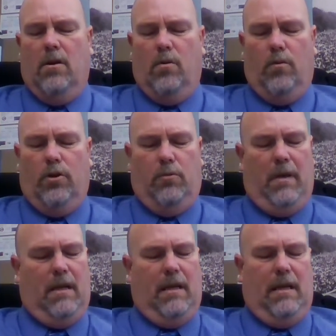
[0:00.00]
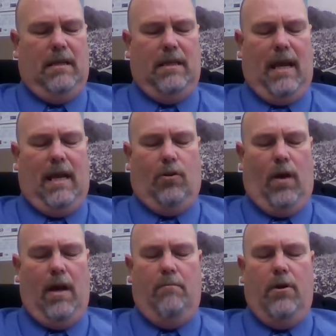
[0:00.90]
which means a
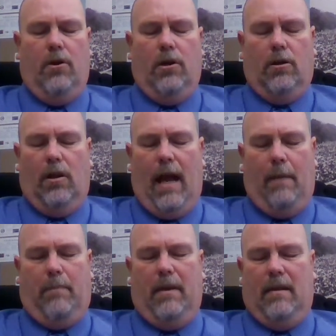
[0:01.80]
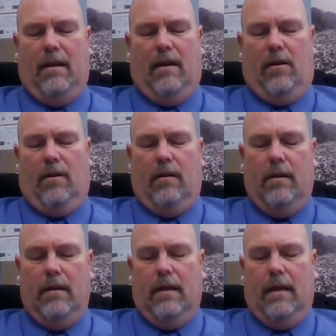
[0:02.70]
great miracle happened there.
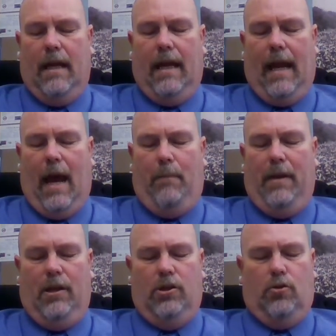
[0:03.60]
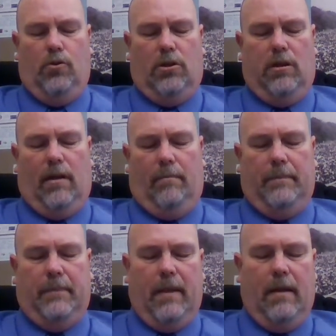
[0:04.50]
It happened in Jerusalem.
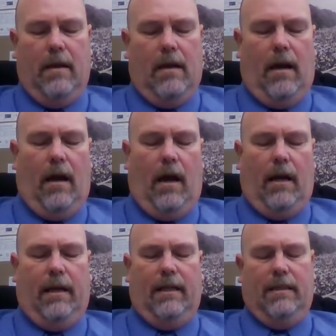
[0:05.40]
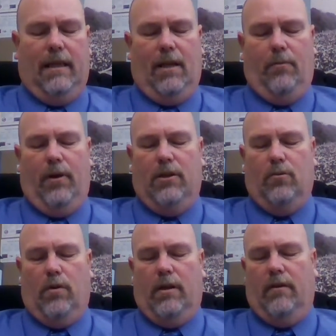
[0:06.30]
Hanukkah celebrates
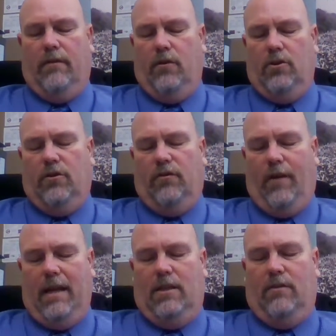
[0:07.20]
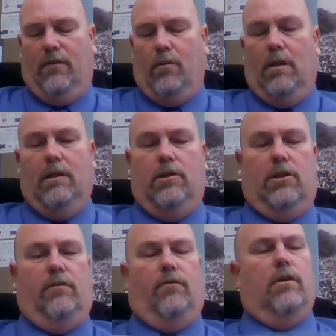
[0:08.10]
one of the first fights for
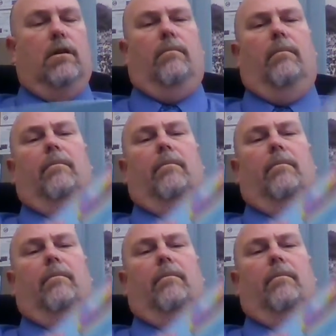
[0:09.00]
religious freedom.